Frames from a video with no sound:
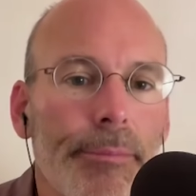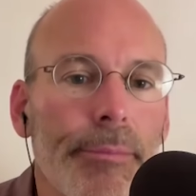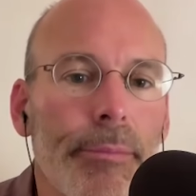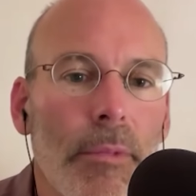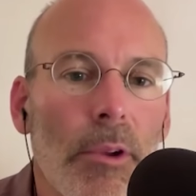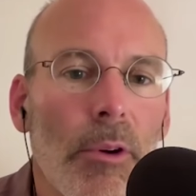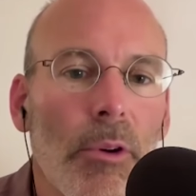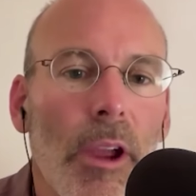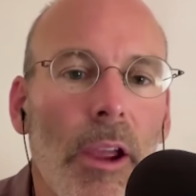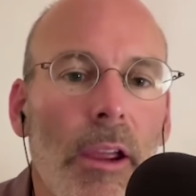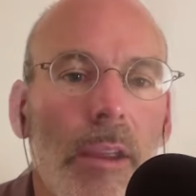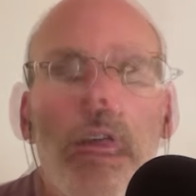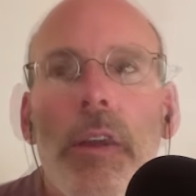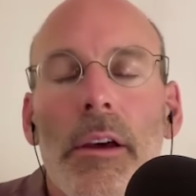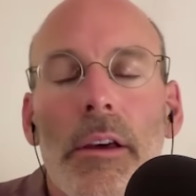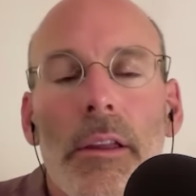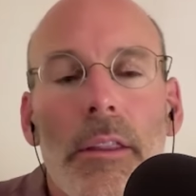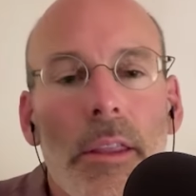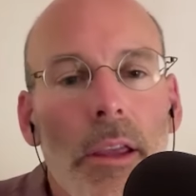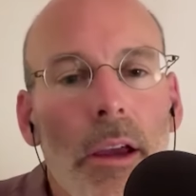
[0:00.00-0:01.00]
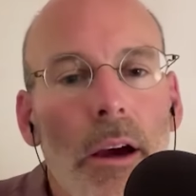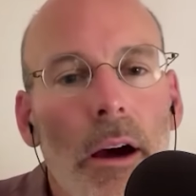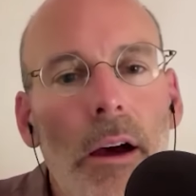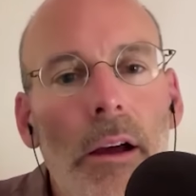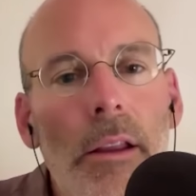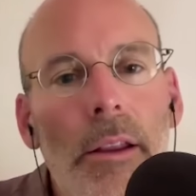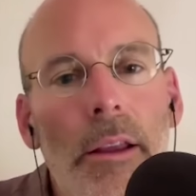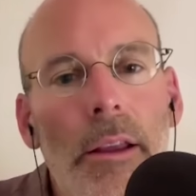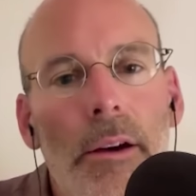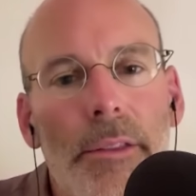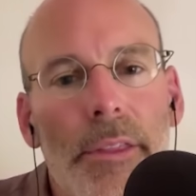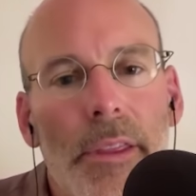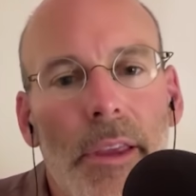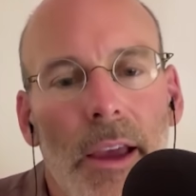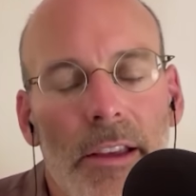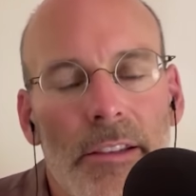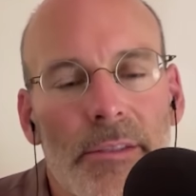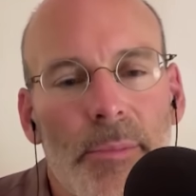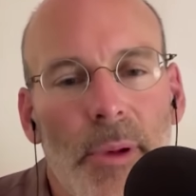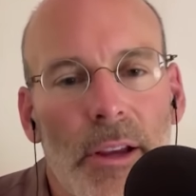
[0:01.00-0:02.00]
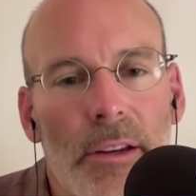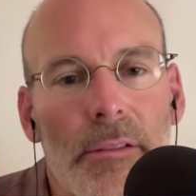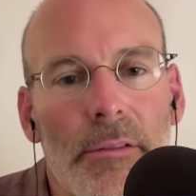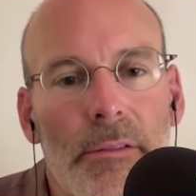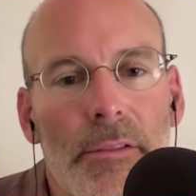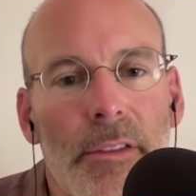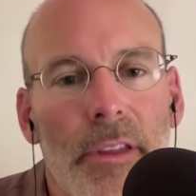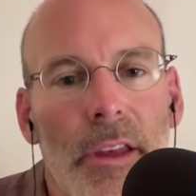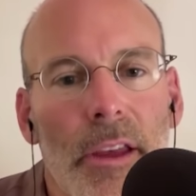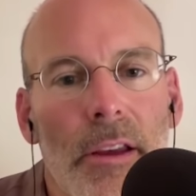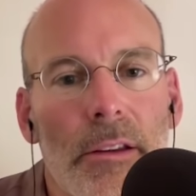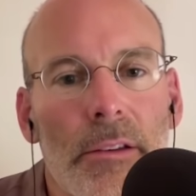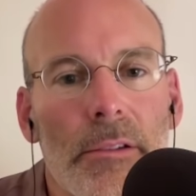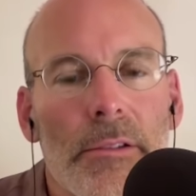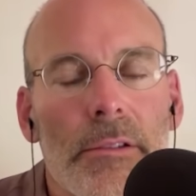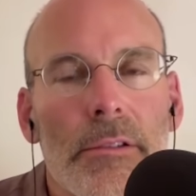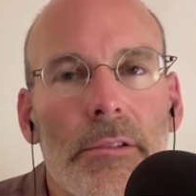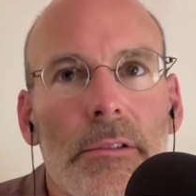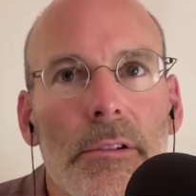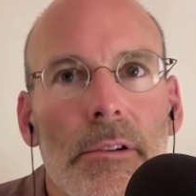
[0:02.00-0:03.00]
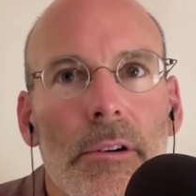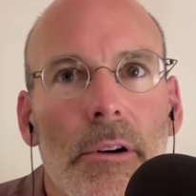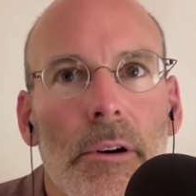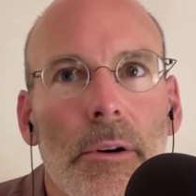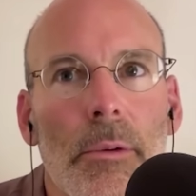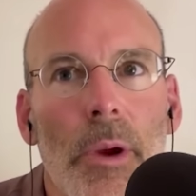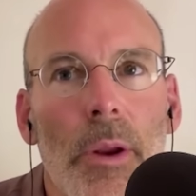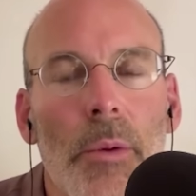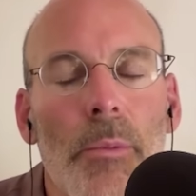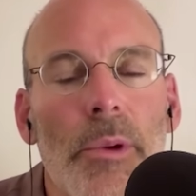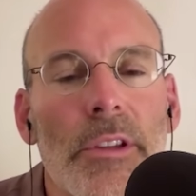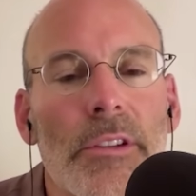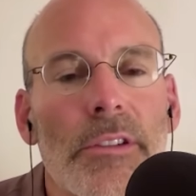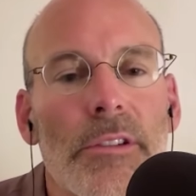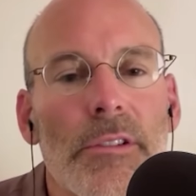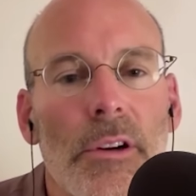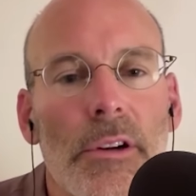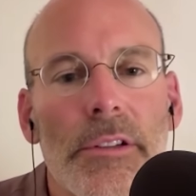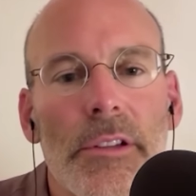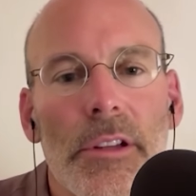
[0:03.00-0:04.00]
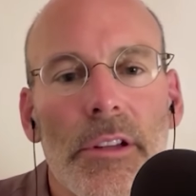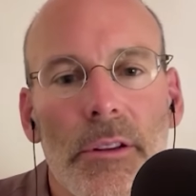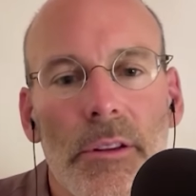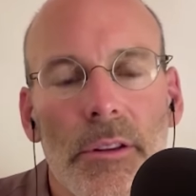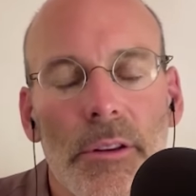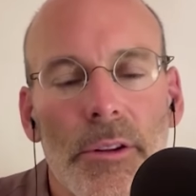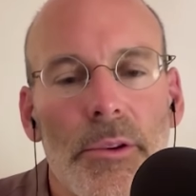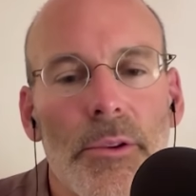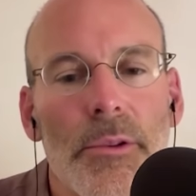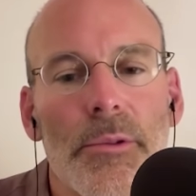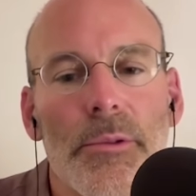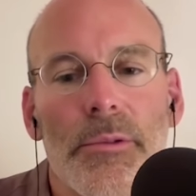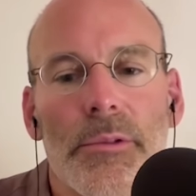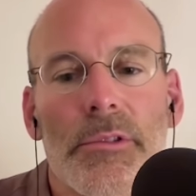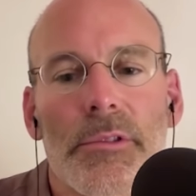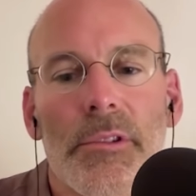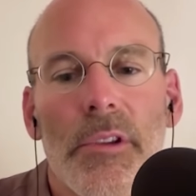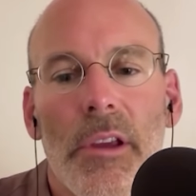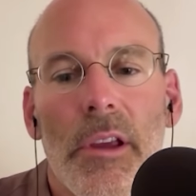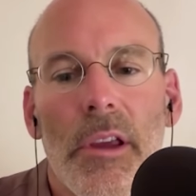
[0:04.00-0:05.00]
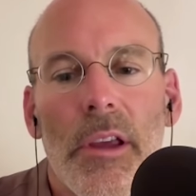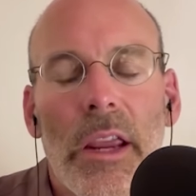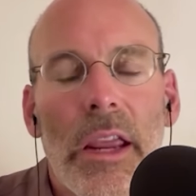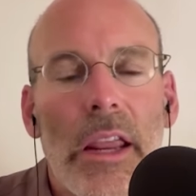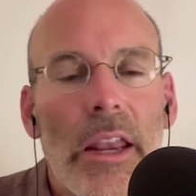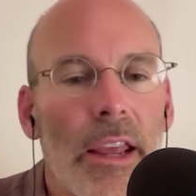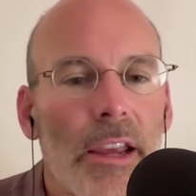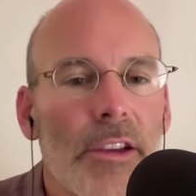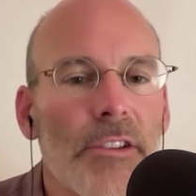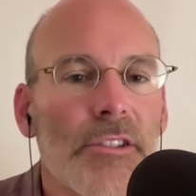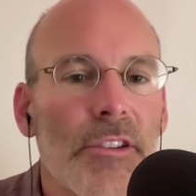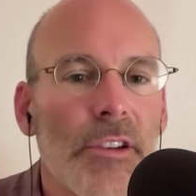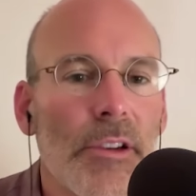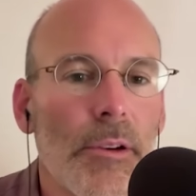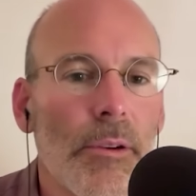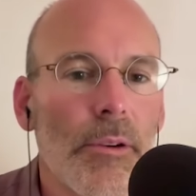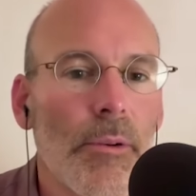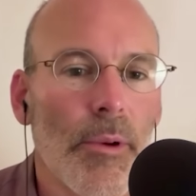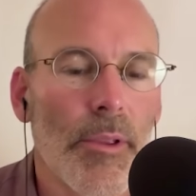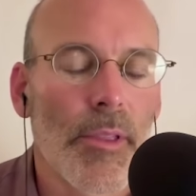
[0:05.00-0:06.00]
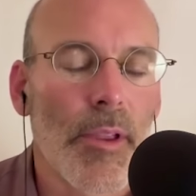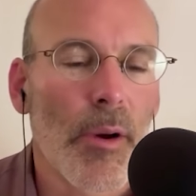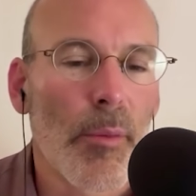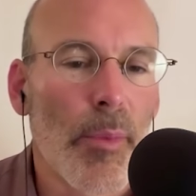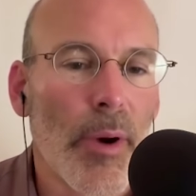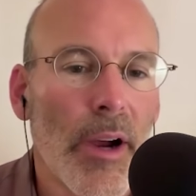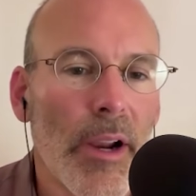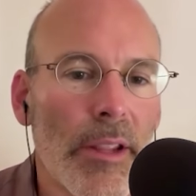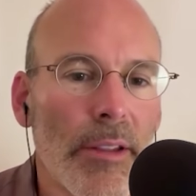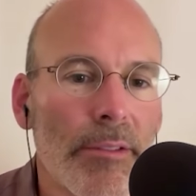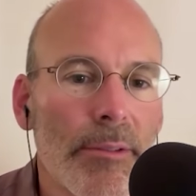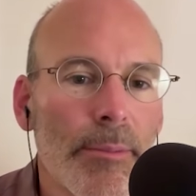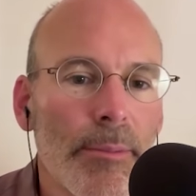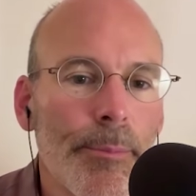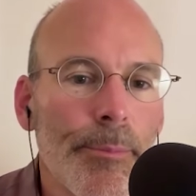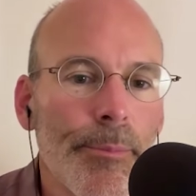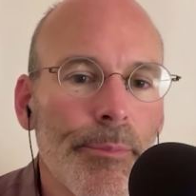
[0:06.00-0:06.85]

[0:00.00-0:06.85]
Okay. The unhealthy aspect of things are when we start to lose connection with our bodies.